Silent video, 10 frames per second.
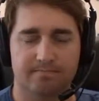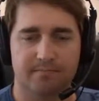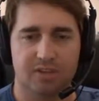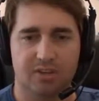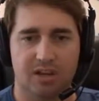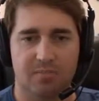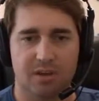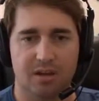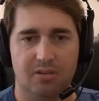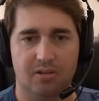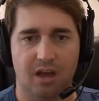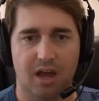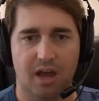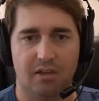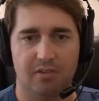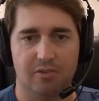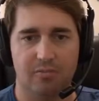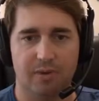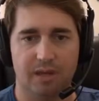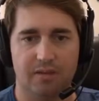this is gonna be another high loot
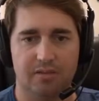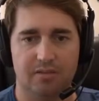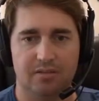base.